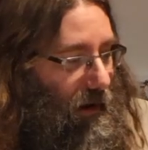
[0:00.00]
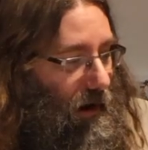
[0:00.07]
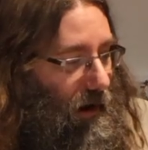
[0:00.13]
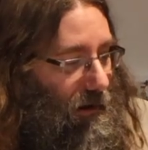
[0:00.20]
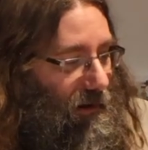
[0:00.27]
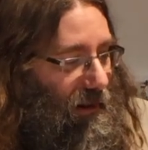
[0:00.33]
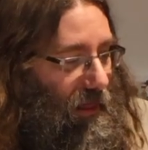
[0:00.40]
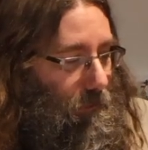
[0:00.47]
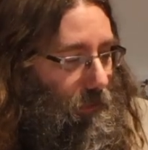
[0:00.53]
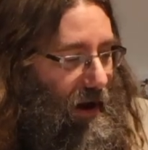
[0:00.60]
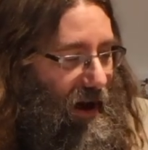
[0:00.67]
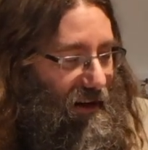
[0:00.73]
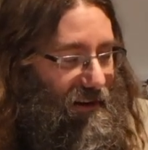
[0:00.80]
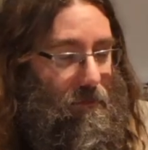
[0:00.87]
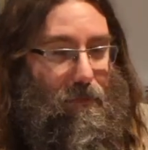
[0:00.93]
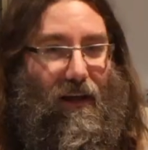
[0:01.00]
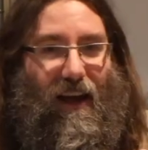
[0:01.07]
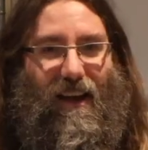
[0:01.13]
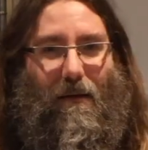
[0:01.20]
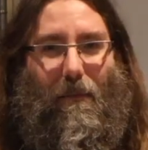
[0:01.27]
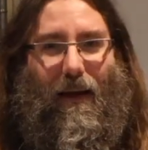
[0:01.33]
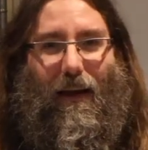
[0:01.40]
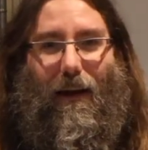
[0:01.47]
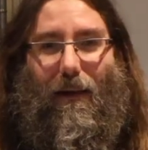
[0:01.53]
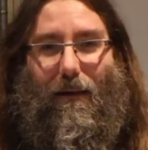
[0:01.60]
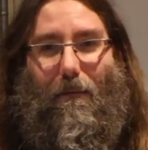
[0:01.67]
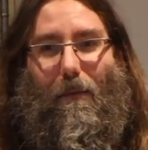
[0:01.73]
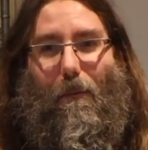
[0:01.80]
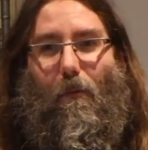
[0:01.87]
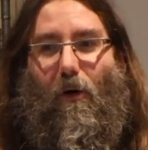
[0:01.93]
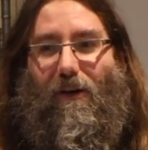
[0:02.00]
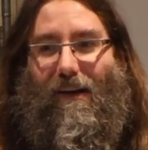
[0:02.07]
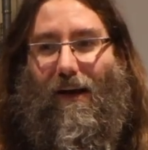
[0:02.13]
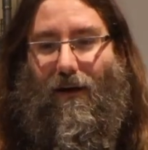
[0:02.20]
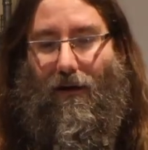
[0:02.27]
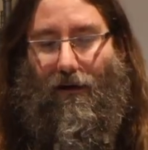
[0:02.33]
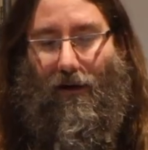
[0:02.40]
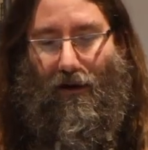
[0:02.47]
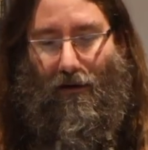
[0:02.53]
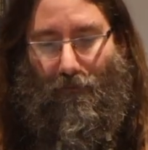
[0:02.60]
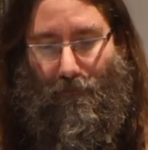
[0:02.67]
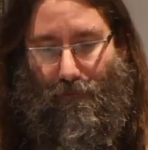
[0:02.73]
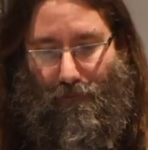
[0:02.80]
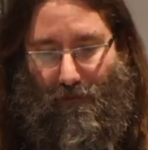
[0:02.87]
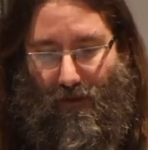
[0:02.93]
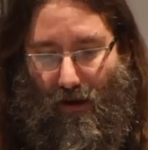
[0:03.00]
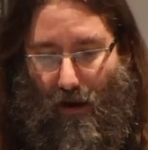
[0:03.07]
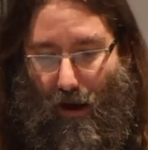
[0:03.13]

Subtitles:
onto the brass plate to make it a little bit more decorative.